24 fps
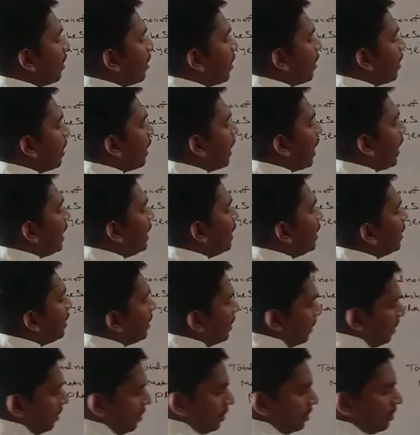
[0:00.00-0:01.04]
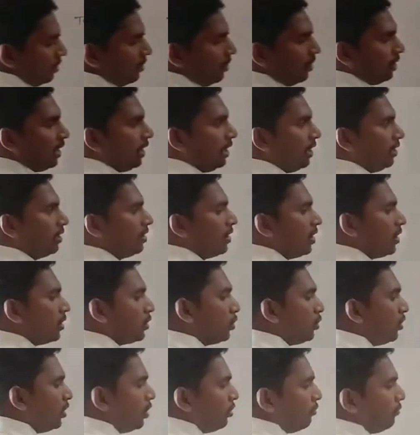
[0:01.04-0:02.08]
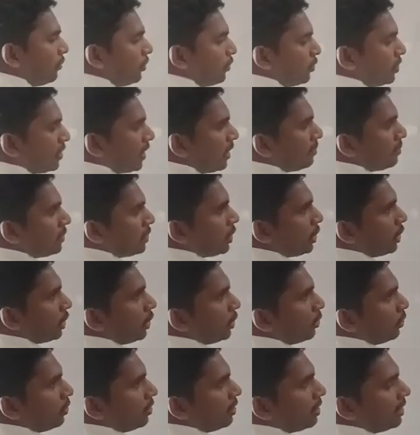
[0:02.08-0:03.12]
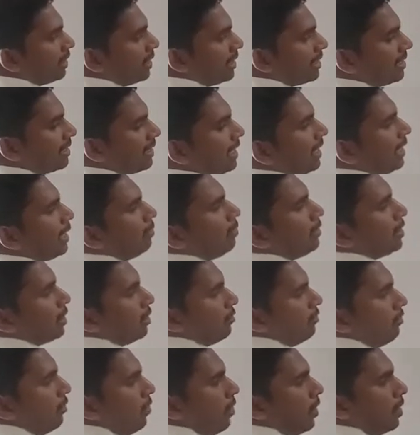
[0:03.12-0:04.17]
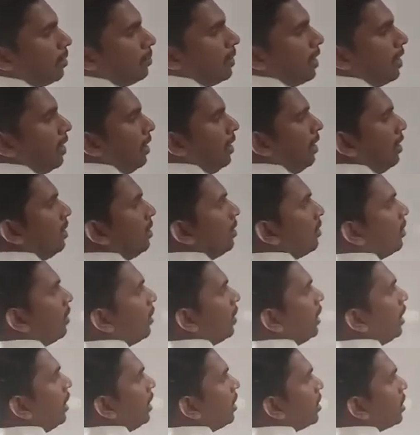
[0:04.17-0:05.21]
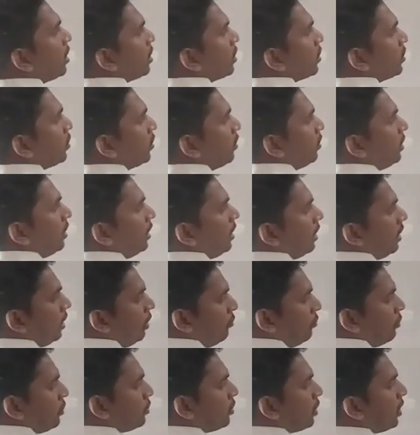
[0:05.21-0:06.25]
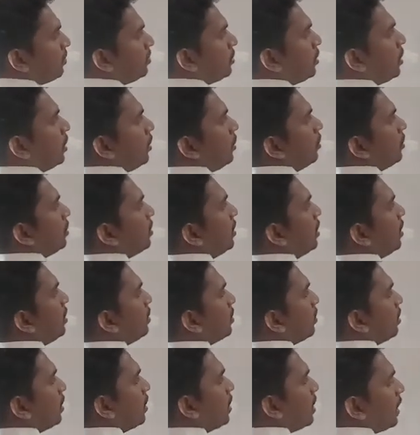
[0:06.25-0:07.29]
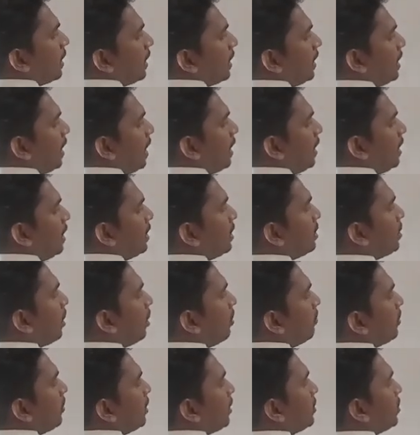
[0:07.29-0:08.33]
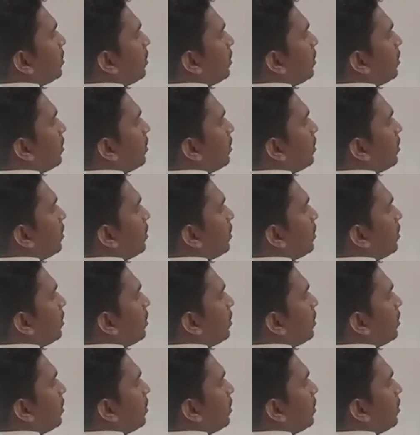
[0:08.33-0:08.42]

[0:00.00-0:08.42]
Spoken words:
9 here. Okay, so if you substitute the same in the formula, okay, so here if you substitute this, n is how much?